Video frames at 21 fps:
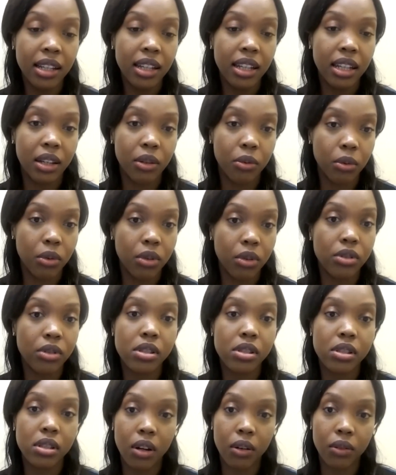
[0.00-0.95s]
it will
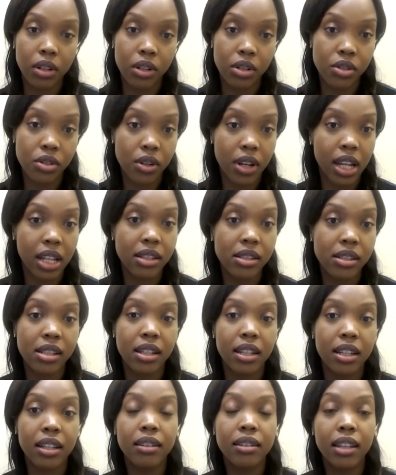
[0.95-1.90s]
slow their
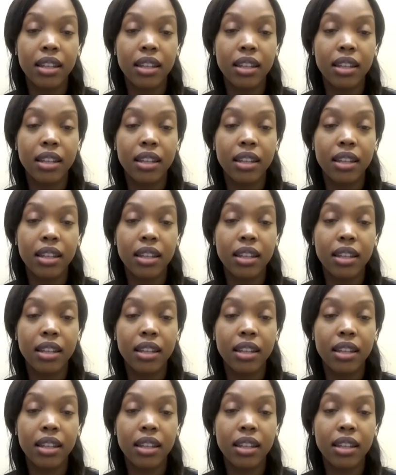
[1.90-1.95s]
transit.